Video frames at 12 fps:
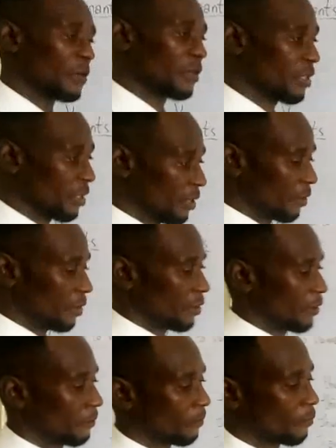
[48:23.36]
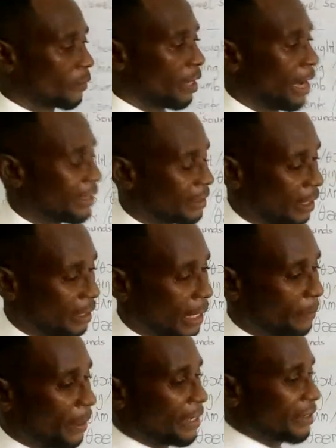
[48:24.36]
sounds. I
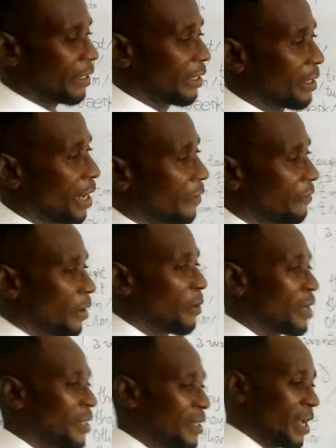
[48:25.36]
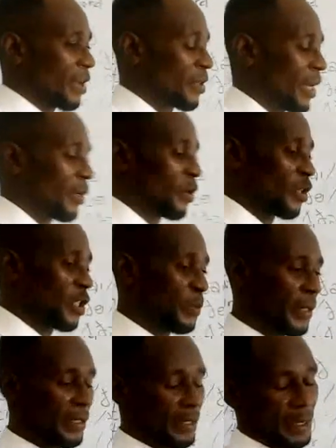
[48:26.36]
started by saying that vowel sounds are those
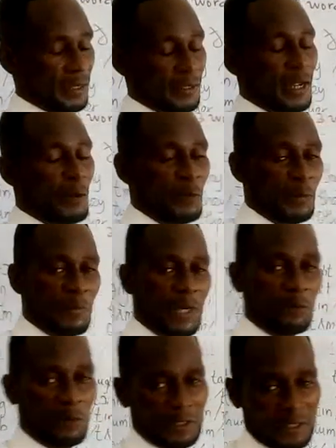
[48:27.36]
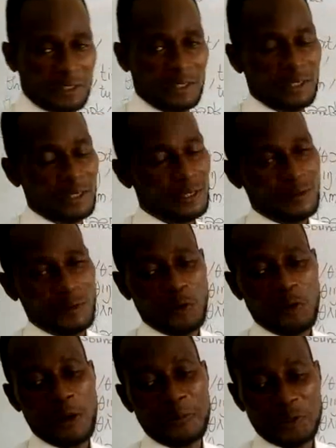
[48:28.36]
speech sounds that we make with
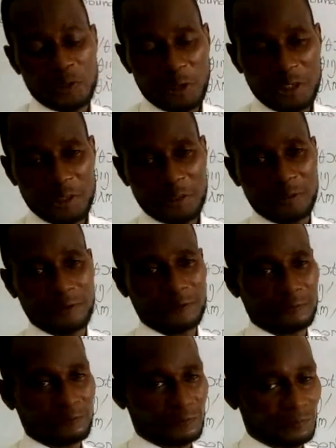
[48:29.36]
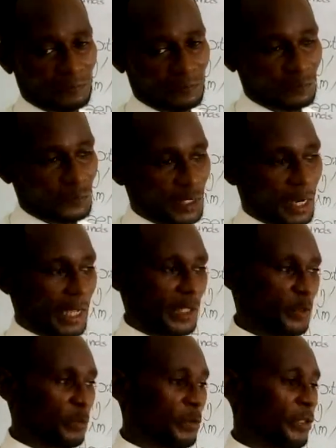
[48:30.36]
no obstruction.
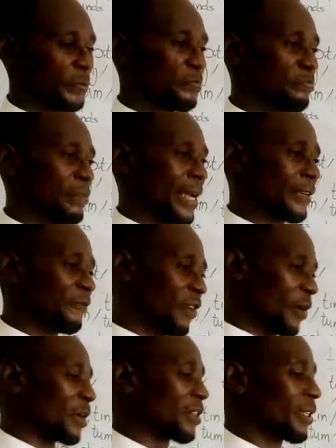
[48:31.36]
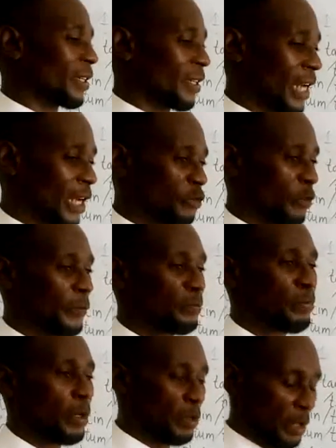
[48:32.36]
As we make vowel sound, as we
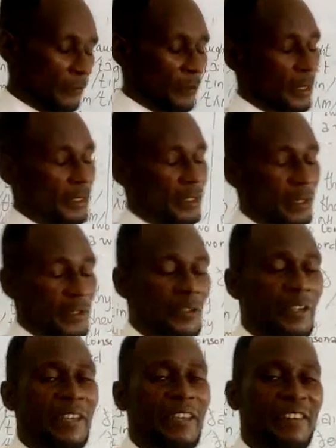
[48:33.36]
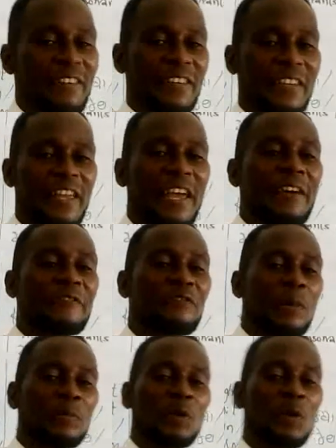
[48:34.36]
produce vowel sound, the air
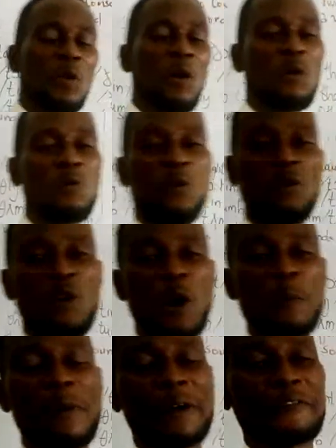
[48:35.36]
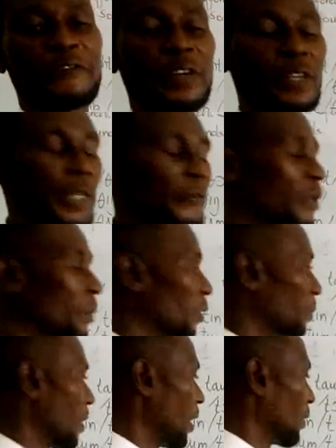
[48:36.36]
from the lung will come out freely from the
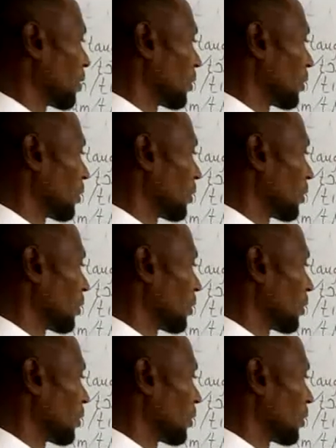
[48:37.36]
mouth.